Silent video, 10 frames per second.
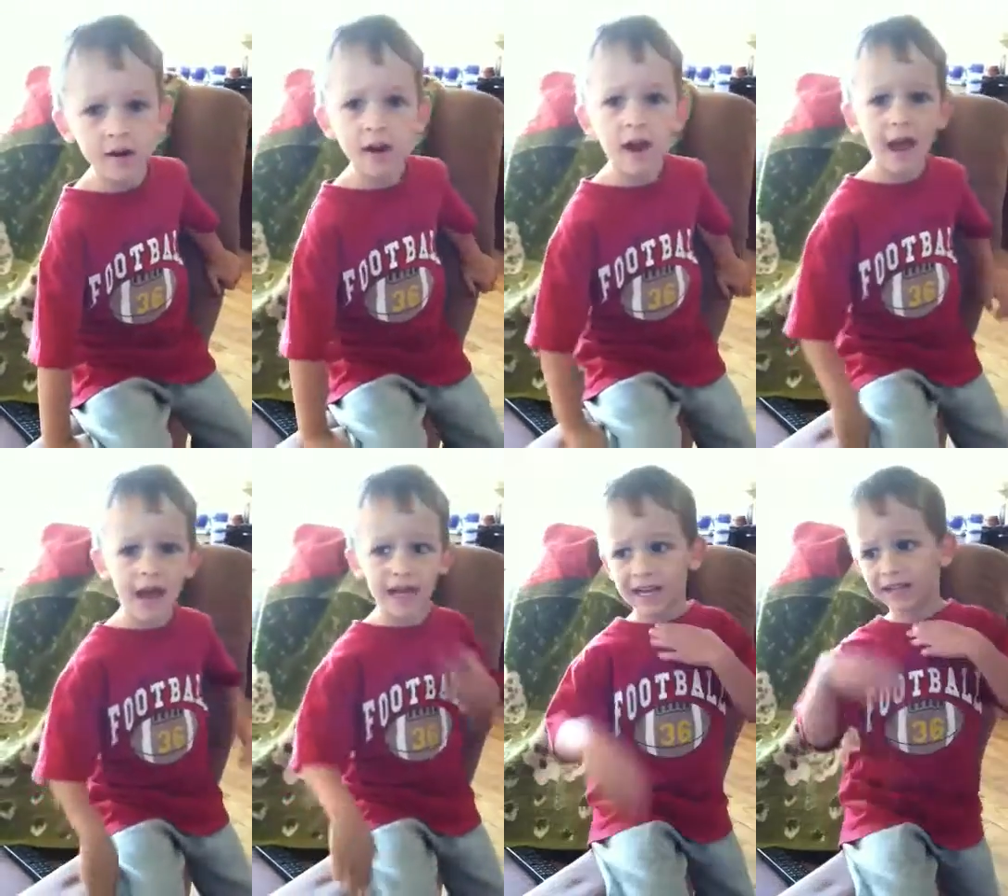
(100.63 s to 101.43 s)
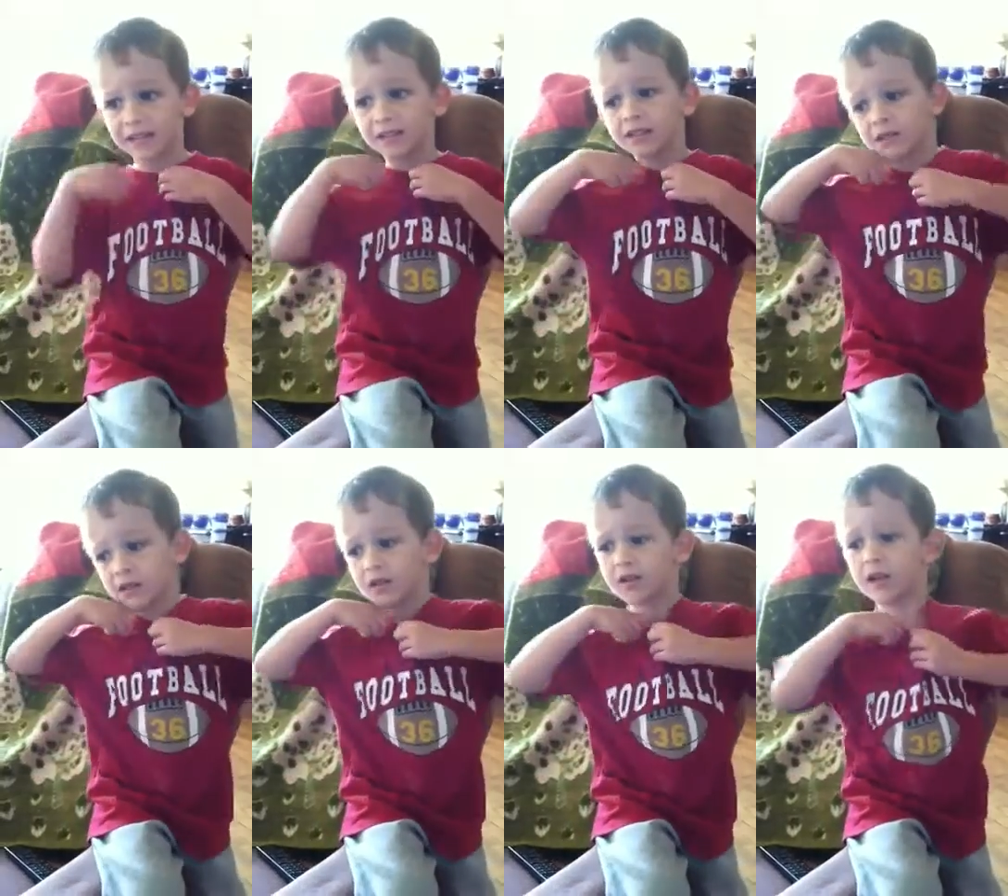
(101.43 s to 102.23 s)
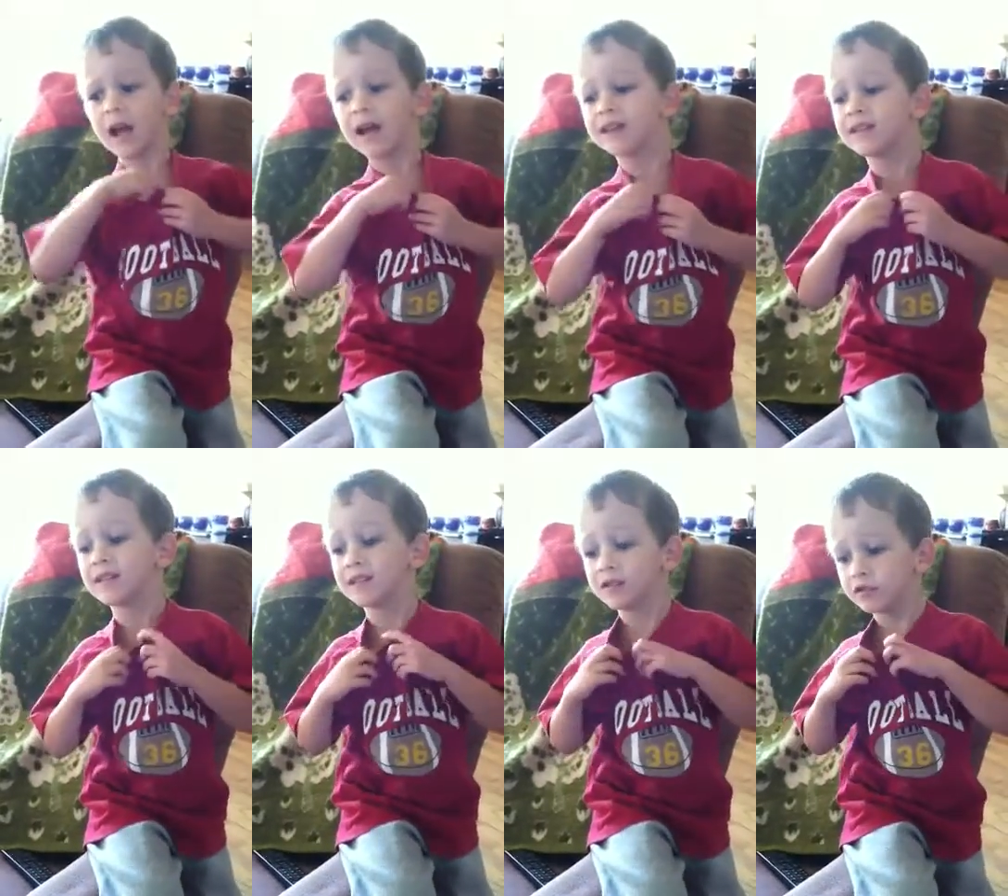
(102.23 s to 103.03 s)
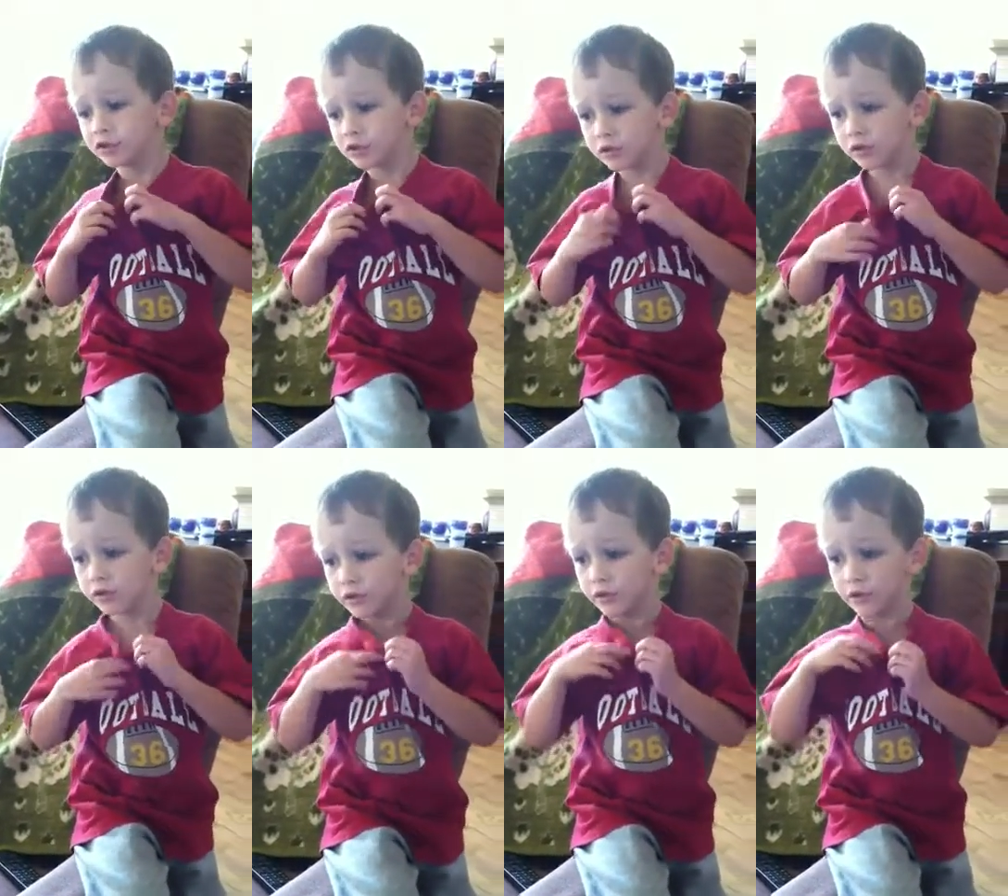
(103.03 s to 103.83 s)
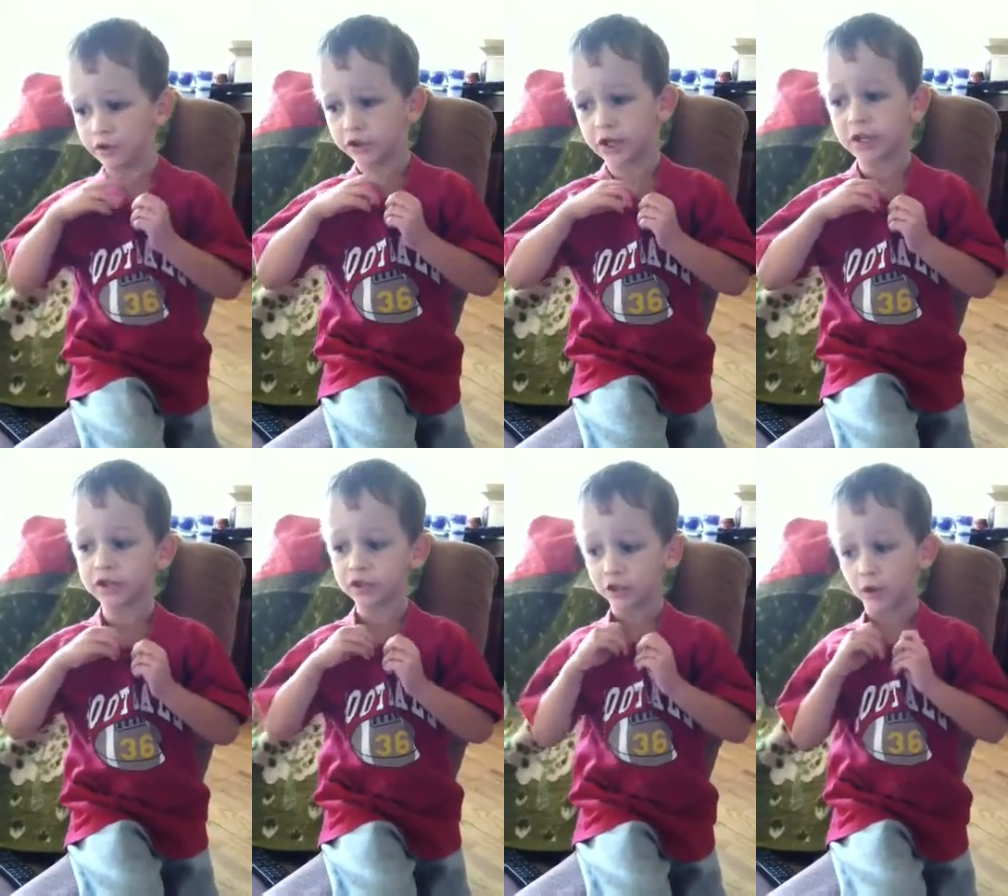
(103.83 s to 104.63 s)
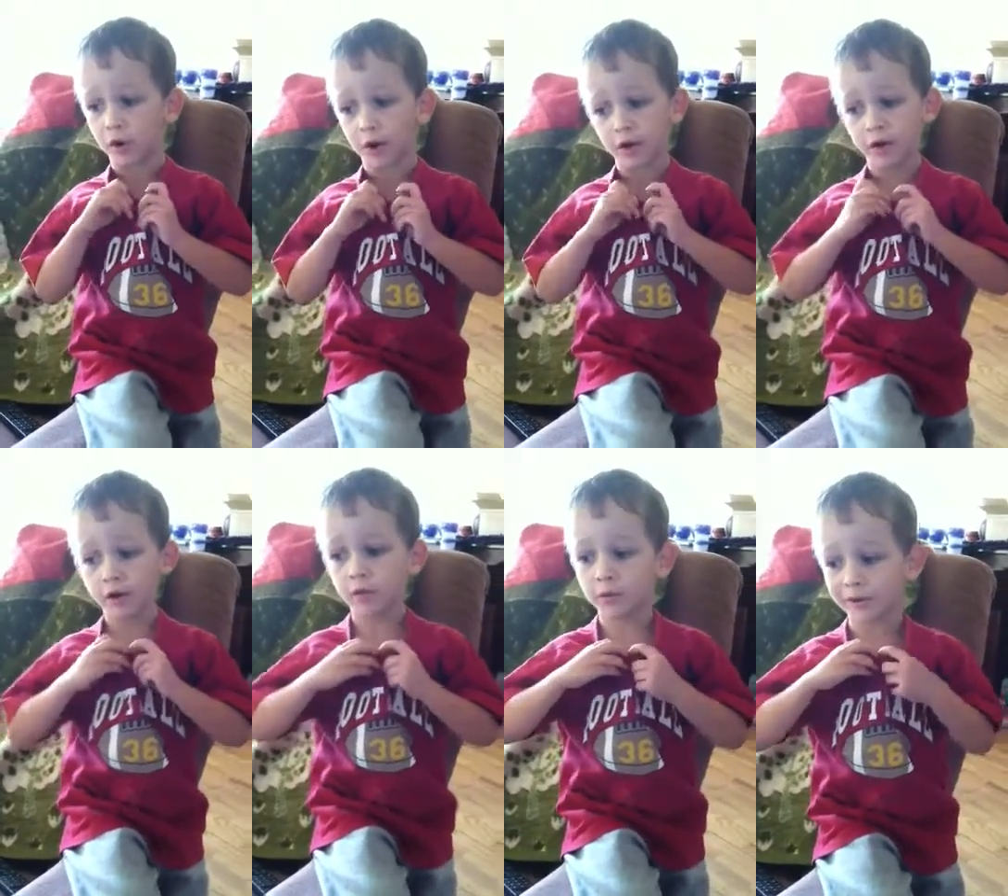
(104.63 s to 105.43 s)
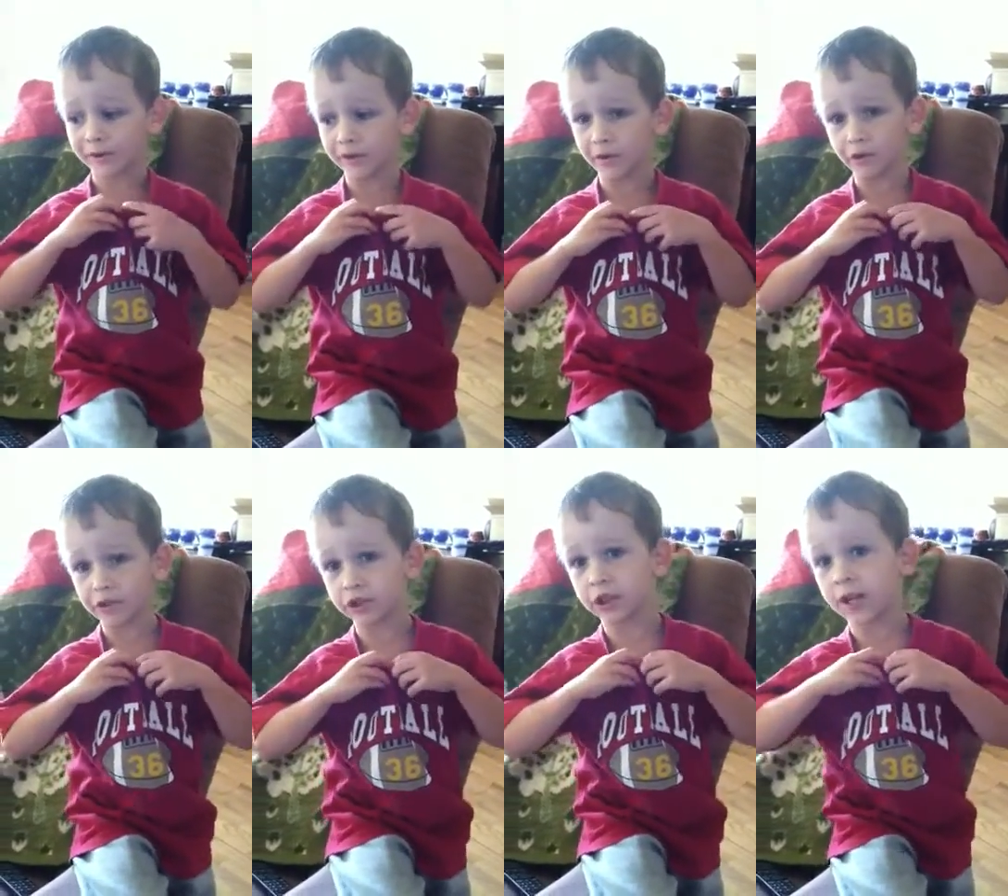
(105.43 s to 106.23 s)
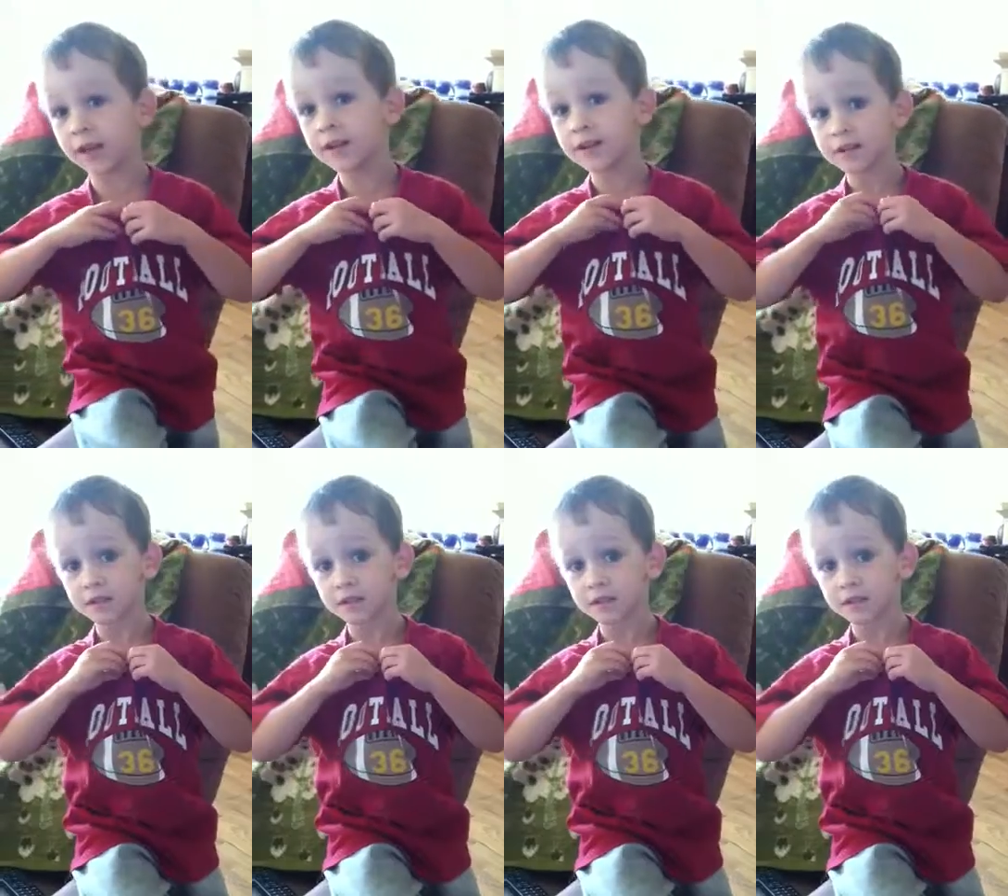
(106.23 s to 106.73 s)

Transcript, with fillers: one at, at the chick store. Oh. And it was oh. chickens.